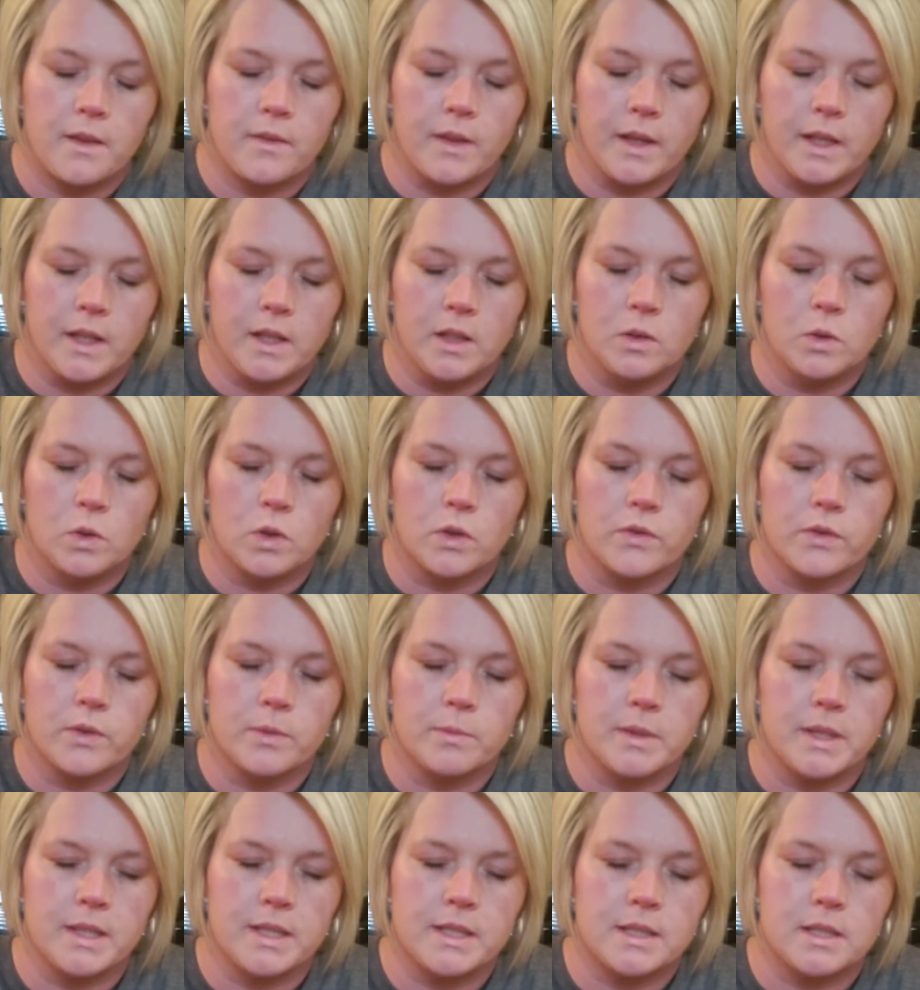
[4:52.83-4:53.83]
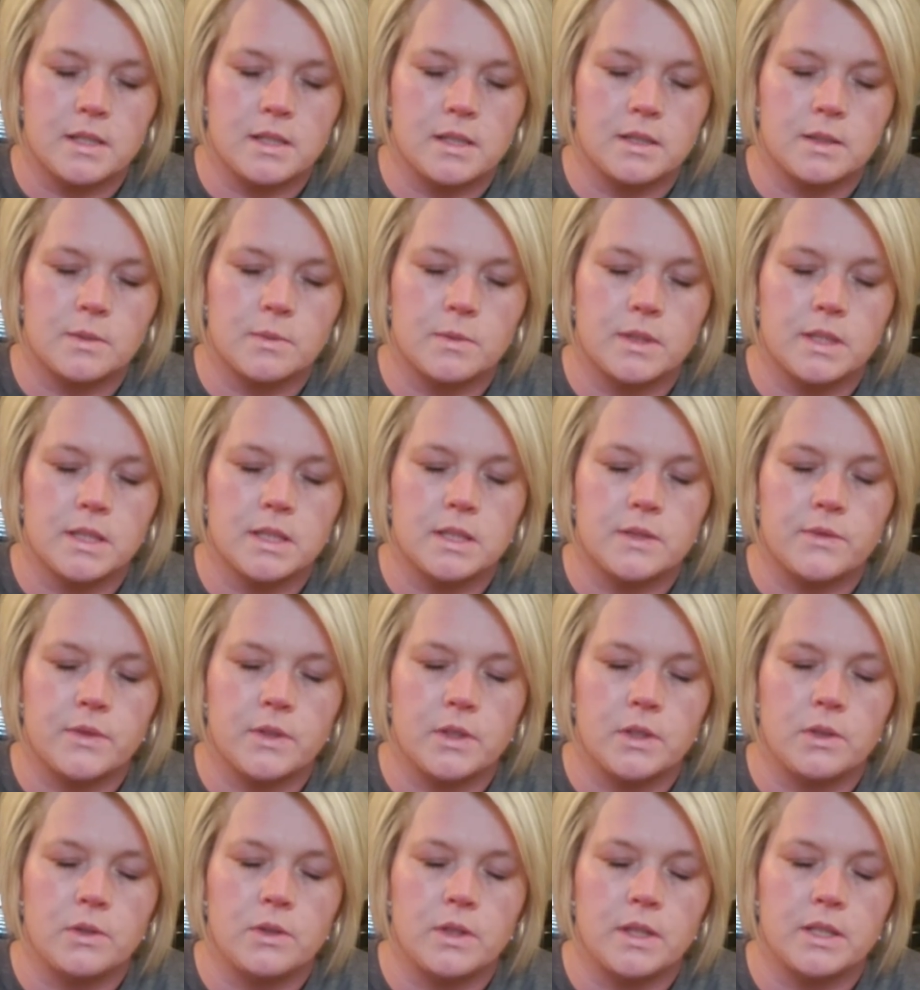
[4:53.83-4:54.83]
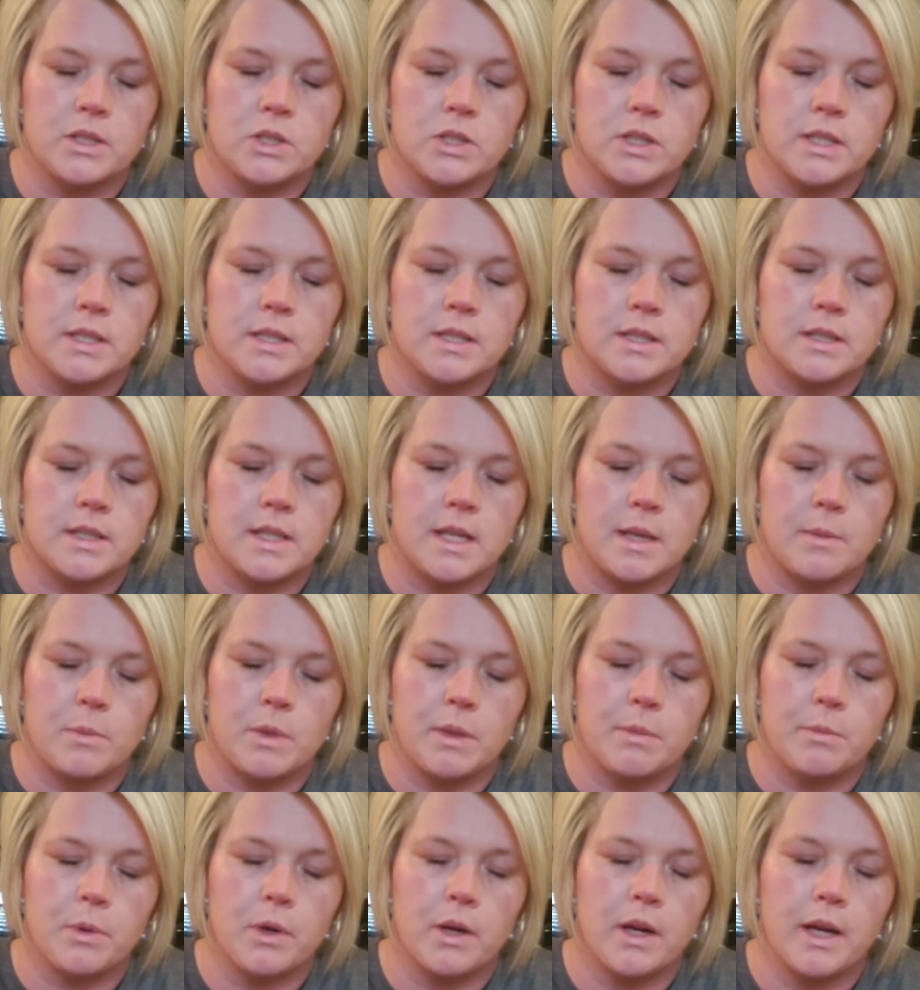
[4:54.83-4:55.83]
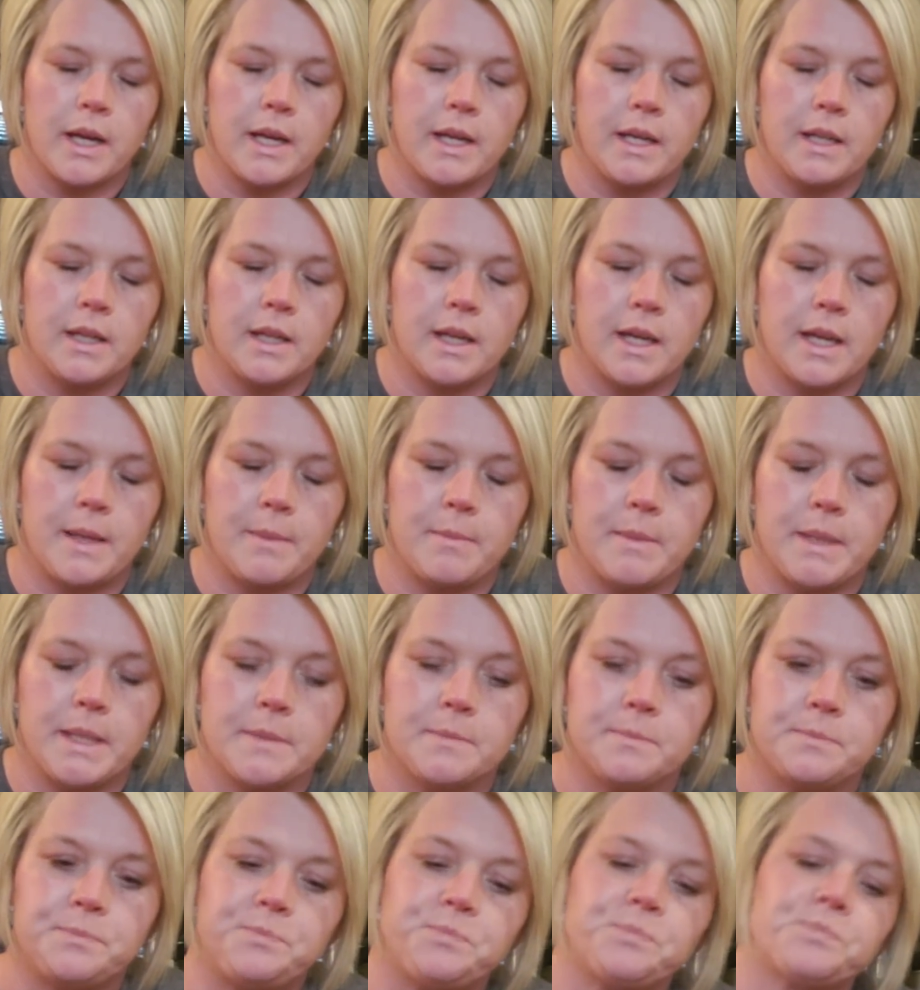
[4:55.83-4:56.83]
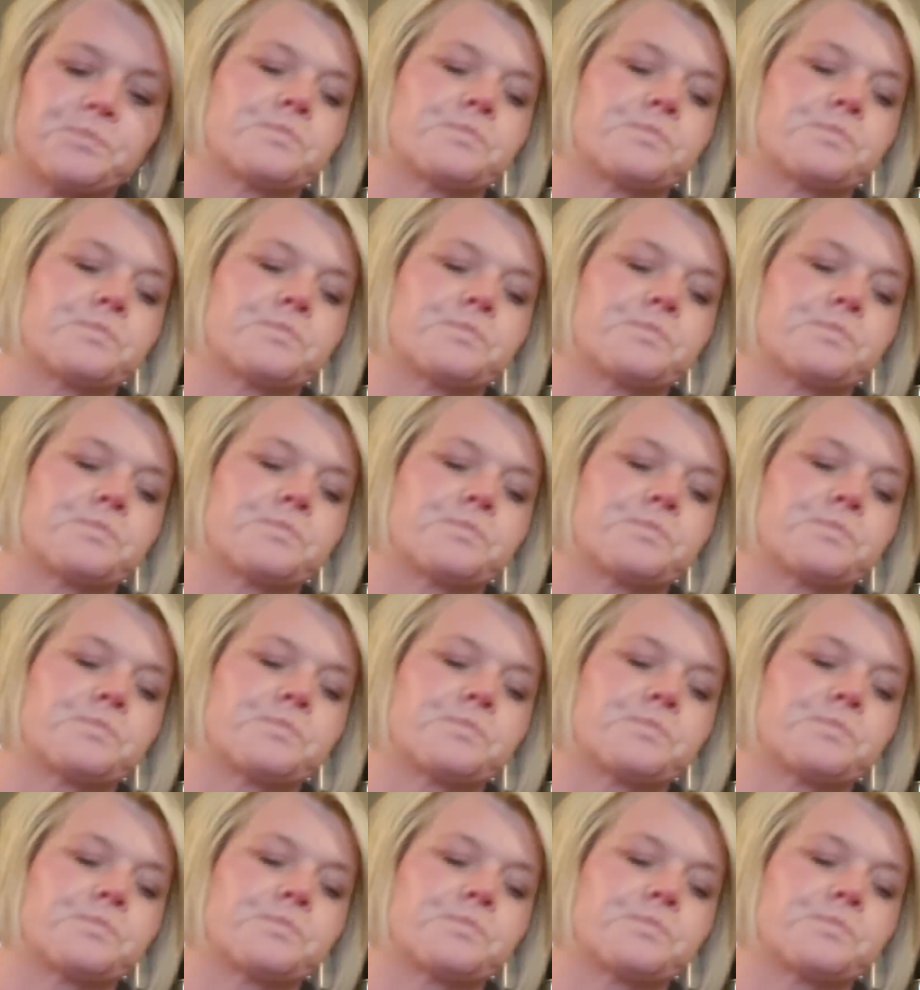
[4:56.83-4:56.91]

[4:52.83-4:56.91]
Thank you, Lord, for blessing us with this food. In Jesus' name we pray. Amen.